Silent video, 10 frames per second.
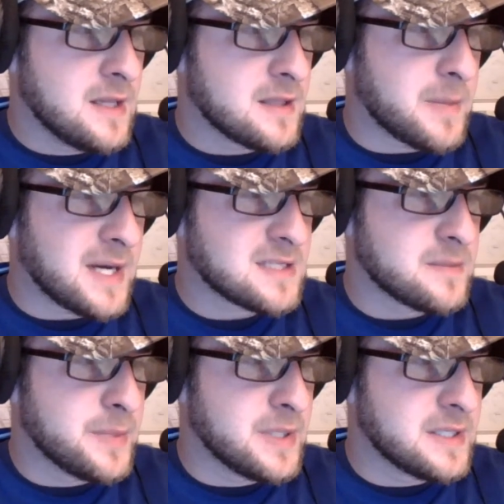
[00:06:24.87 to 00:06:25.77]
The
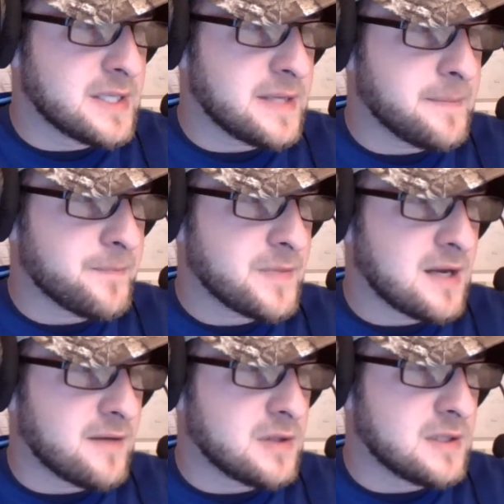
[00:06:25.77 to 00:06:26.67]
possibility
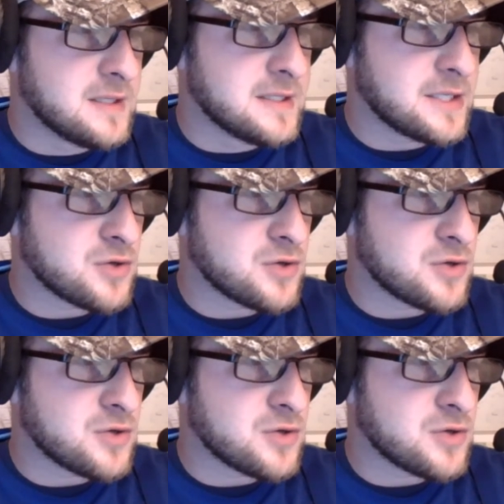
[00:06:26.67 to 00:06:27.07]
of allelic